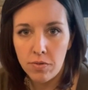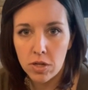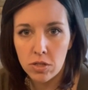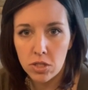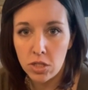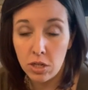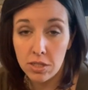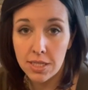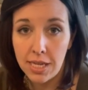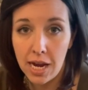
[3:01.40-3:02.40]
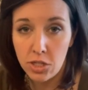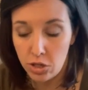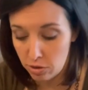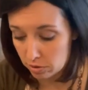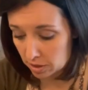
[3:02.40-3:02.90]
there's a certain size you
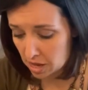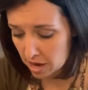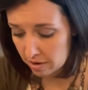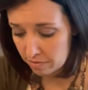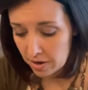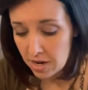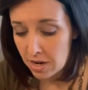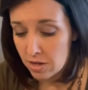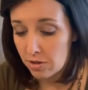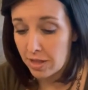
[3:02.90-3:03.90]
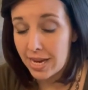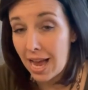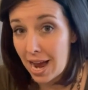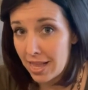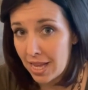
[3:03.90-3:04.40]
use a lot of, so like
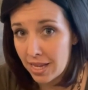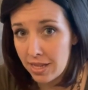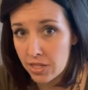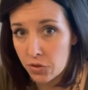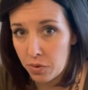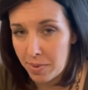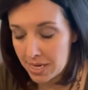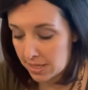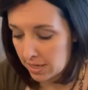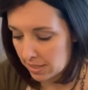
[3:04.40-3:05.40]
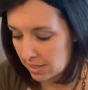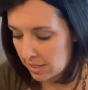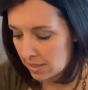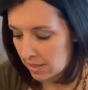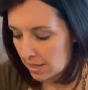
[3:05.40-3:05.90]
I like these 3x6s.